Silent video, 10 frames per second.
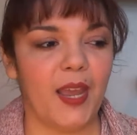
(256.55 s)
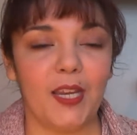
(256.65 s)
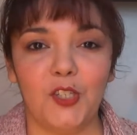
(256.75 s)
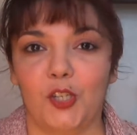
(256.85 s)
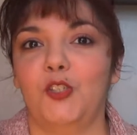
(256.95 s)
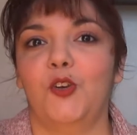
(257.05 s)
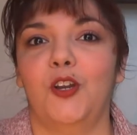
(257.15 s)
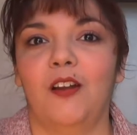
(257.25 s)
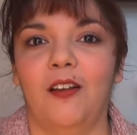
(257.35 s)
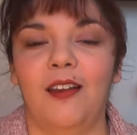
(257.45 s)
I just turned
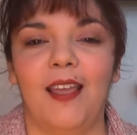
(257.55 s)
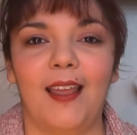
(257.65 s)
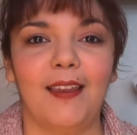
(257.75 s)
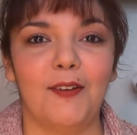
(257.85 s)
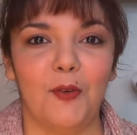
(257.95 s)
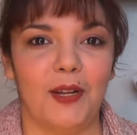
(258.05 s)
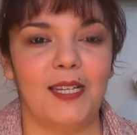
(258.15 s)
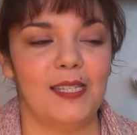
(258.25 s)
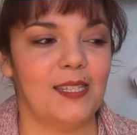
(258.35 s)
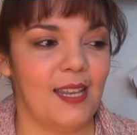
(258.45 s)
it on, and I can already
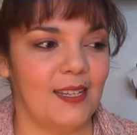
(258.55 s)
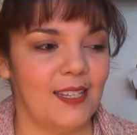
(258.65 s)
scent